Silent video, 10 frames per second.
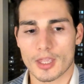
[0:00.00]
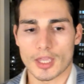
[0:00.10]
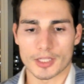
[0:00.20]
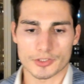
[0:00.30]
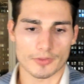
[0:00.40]

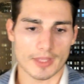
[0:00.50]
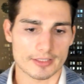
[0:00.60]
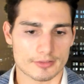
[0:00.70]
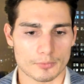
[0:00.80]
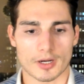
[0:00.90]
And so
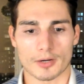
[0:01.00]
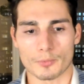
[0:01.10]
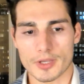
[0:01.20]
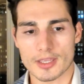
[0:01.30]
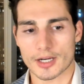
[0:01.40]
that's why
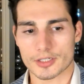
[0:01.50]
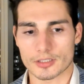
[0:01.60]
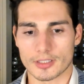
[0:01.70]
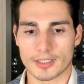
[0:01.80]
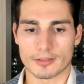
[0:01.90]
we
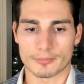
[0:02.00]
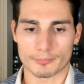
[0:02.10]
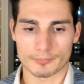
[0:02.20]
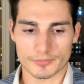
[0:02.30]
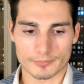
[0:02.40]
actually
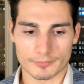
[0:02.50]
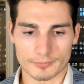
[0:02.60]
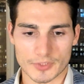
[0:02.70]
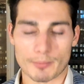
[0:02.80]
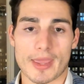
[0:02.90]

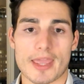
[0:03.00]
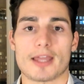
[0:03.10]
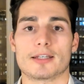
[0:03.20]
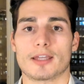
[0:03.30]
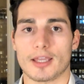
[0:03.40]

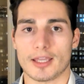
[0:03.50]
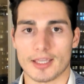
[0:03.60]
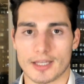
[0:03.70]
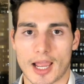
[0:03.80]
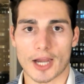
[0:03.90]
demand
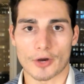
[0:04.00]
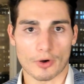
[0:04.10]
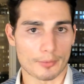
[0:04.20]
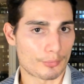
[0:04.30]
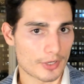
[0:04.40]
an
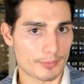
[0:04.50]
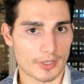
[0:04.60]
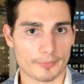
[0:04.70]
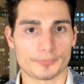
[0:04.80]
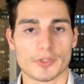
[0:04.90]
IRR
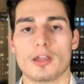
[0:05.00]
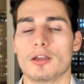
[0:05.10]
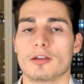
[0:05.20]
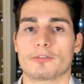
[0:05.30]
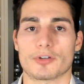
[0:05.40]
premium
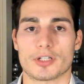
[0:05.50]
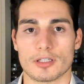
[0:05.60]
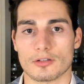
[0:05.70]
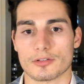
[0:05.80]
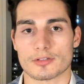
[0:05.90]
for
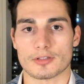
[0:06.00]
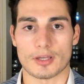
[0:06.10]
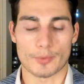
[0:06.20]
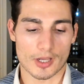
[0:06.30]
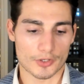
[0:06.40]
deals that
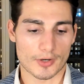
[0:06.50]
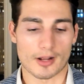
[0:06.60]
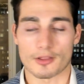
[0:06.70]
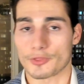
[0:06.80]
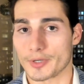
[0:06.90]
we underwrite
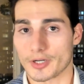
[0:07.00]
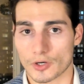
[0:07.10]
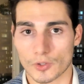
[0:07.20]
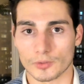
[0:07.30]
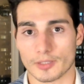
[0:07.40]
on a 3-year
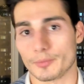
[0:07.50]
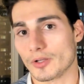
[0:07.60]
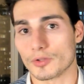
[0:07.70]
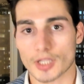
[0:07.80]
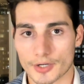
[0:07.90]
hold. And we
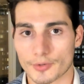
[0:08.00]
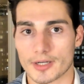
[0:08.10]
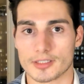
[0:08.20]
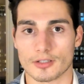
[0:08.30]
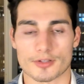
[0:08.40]
only
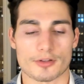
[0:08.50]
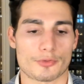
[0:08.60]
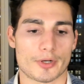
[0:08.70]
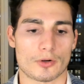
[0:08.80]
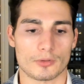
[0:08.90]
underwrite deals on a
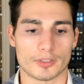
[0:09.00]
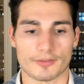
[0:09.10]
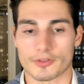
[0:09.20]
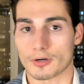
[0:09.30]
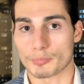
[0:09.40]
3-year hold if
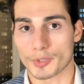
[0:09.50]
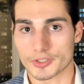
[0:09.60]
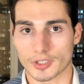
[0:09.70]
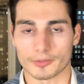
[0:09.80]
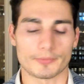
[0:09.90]
they're a bridge
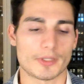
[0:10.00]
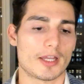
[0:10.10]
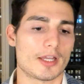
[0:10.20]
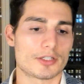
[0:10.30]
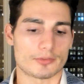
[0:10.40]
loan.
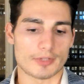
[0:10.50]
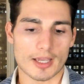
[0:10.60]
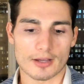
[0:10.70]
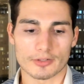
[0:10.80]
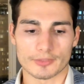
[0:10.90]
So
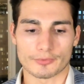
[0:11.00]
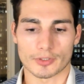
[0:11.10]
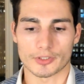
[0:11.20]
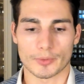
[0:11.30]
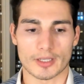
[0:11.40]
now if
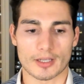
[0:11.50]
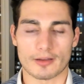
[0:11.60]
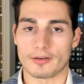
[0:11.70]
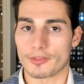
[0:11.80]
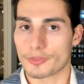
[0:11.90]
we're doing
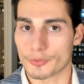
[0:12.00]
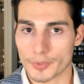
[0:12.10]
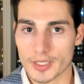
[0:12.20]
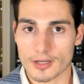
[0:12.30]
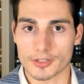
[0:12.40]
a
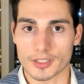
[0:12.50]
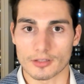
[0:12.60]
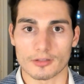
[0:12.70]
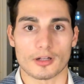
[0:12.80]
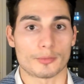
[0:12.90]
3-year
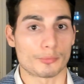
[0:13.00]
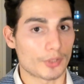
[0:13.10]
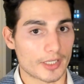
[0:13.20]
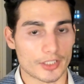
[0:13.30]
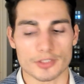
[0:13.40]
deal on a
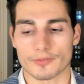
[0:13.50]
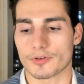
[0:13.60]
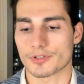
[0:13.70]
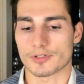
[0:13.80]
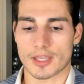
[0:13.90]
bridge
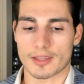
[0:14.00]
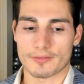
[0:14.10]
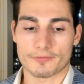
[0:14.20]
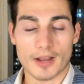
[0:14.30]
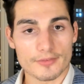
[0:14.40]
versus a
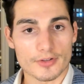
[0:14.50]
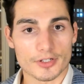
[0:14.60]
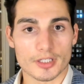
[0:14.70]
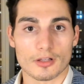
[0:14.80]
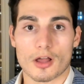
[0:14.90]
5-year
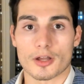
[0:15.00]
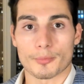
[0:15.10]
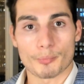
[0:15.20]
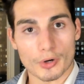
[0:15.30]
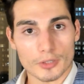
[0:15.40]
deal on a
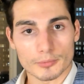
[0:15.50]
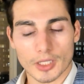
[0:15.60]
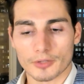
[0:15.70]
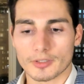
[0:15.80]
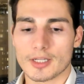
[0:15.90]
perm
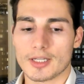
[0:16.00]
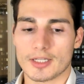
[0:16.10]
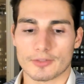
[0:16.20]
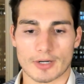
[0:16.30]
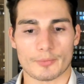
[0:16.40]
loan,
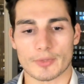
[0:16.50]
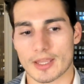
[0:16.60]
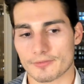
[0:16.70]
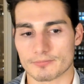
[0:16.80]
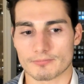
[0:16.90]
right, we
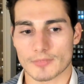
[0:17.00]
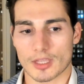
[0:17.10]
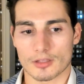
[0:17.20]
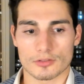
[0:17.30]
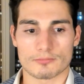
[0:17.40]
have
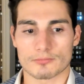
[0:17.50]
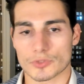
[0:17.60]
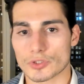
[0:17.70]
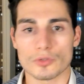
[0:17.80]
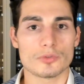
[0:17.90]

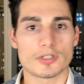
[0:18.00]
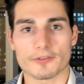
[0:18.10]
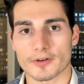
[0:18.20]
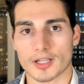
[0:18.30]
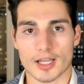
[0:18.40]
2
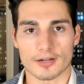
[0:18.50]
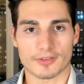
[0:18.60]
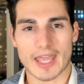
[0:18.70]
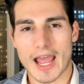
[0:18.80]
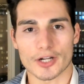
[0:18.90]
different kind of
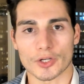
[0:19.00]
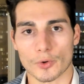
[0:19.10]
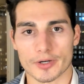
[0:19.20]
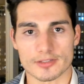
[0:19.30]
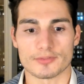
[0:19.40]

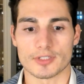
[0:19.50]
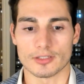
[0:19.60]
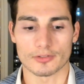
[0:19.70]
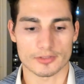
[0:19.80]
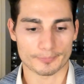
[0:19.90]
categories of
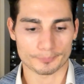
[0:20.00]
deals.